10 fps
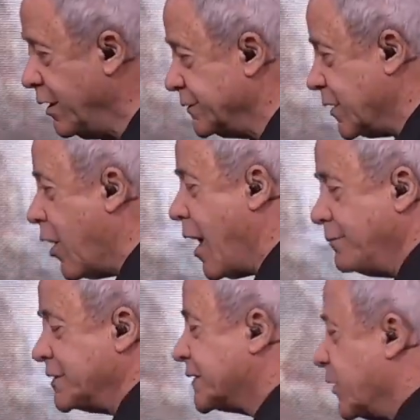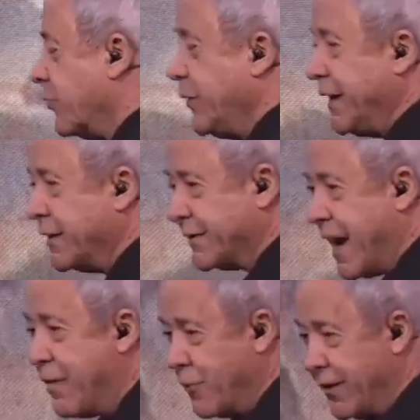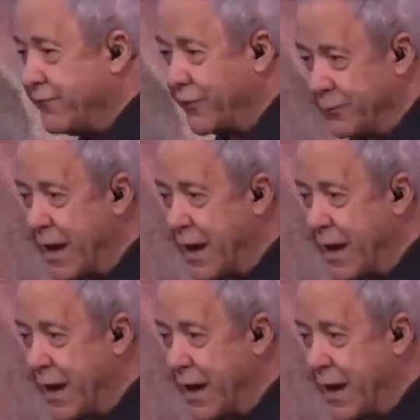So I'm just going to read it that way from